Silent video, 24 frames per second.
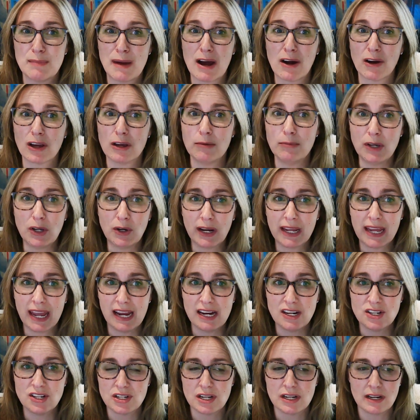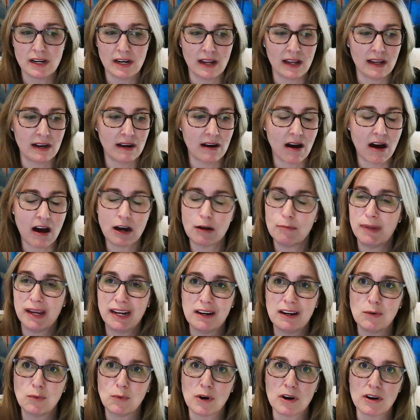about communication and
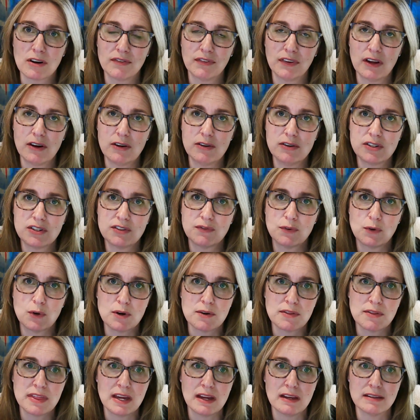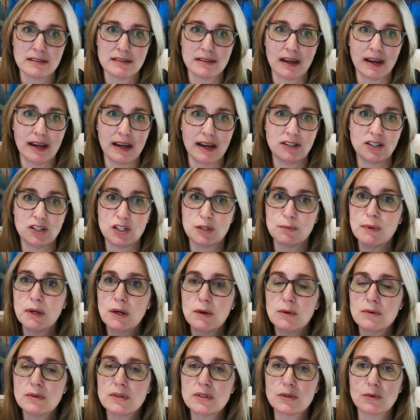automated workflows for things like
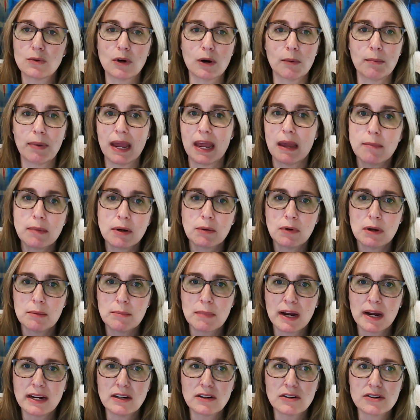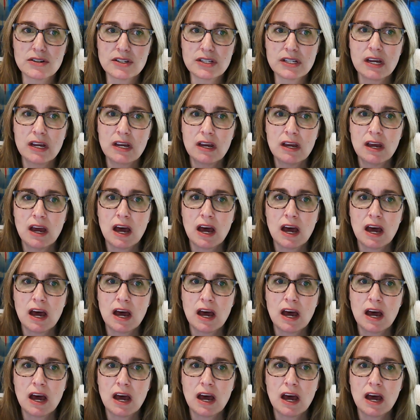disputes or payment reminders,